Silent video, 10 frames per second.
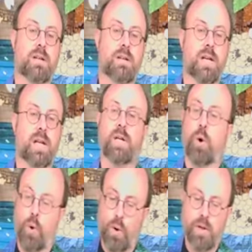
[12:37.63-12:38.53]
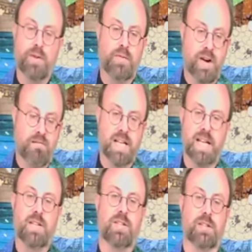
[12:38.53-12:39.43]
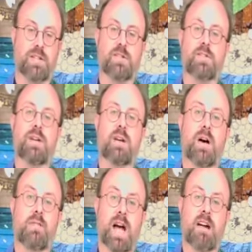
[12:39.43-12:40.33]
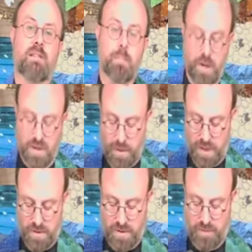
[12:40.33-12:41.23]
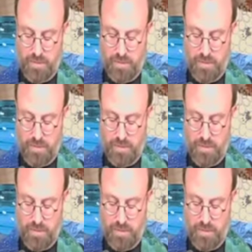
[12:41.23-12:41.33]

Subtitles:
in all the variations of our embodiment.